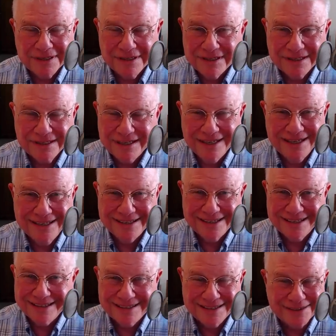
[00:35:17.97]
She, he
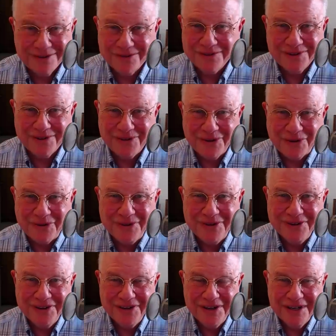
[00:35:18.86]
says, "Oh no,
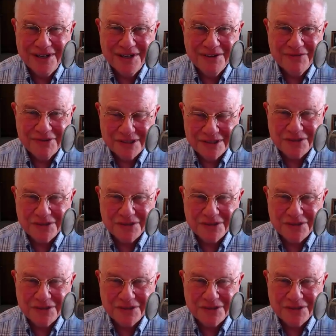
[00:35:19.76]
we